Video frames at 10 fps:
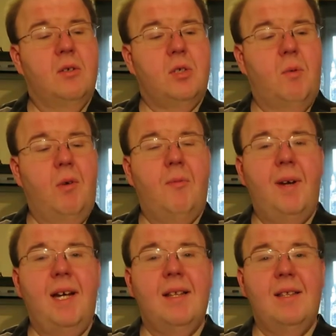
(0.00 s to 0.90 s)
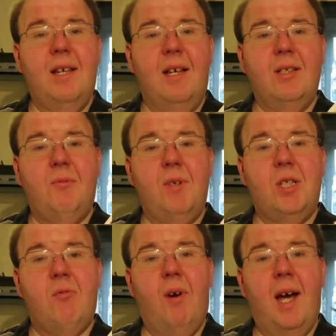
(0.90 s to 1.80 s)
So whenever we get this, we
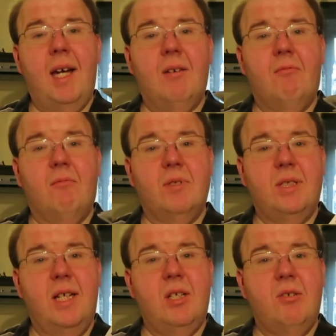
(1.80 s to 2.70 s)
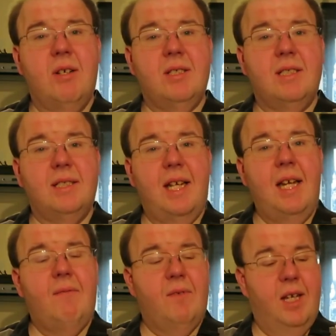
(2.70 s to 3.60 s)
try, Stacey tries to
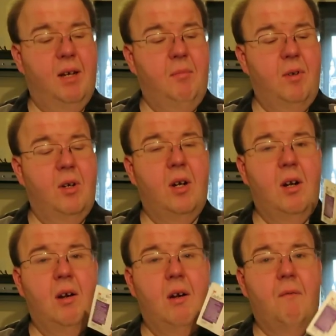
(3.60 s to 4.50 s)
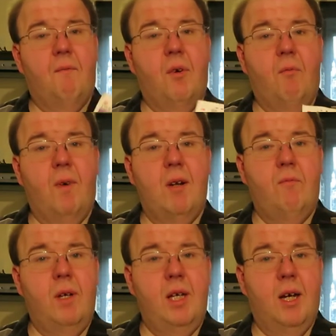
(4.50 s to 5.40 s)
save them for
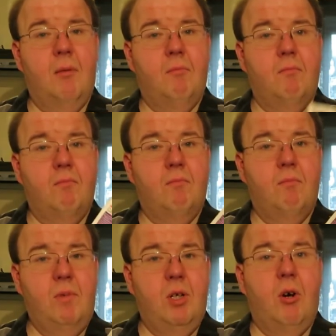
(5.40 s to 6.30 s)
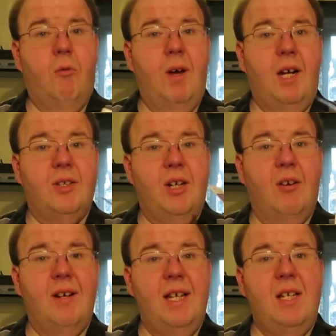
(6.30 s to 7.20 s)
when we um, go away because they
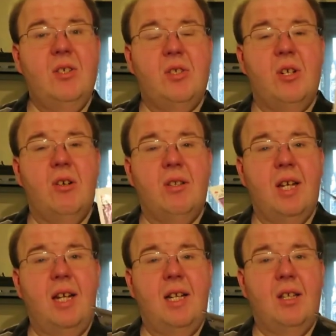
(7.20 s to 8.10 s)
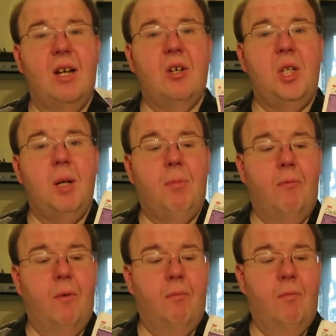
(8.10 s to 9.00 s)
are easier to take an entire tube
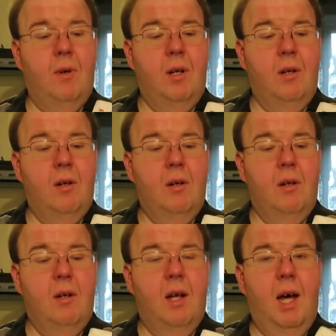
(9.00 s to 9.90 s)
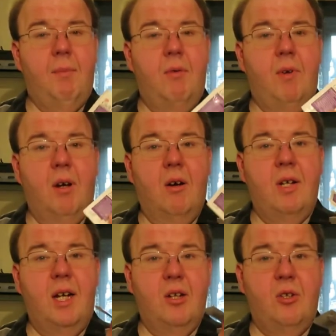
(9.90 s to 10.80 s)
of them. I mean, we are
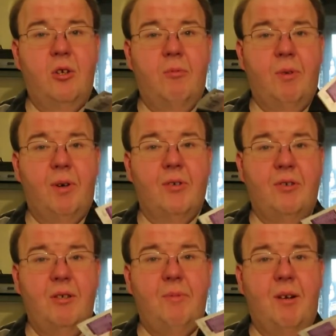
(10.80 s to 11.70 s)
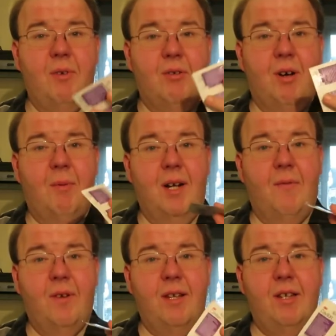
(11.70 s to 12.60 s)
taking the tube as well as these because we don't have
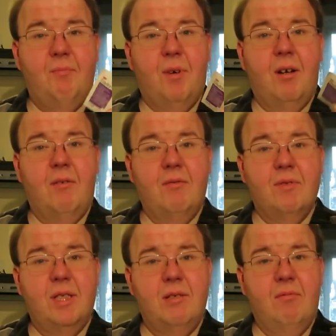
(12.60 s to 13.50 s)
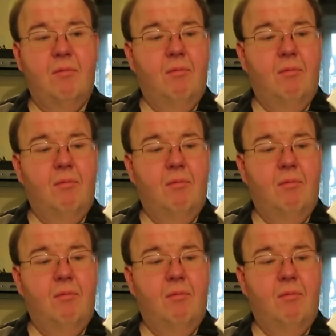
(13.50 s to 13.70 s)
enough of these, but she,